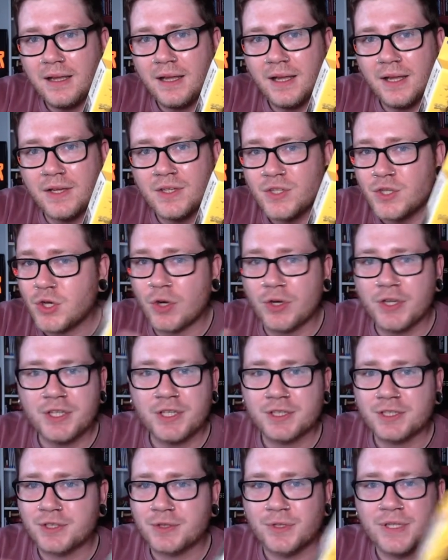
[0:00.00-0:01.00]
Enjoy
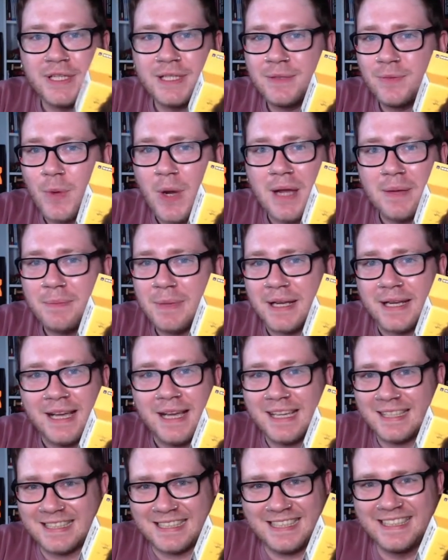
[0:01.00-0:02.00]
your screen wipe, I
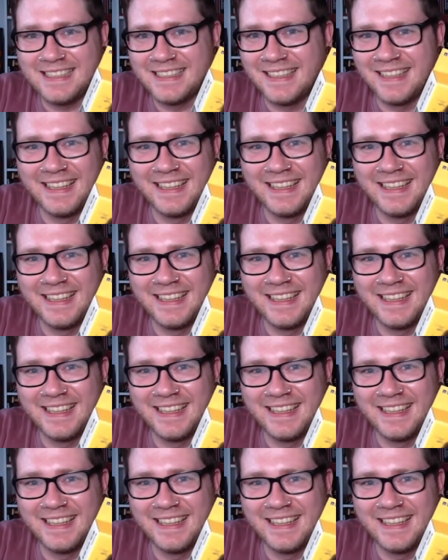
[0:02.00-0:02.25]
guess.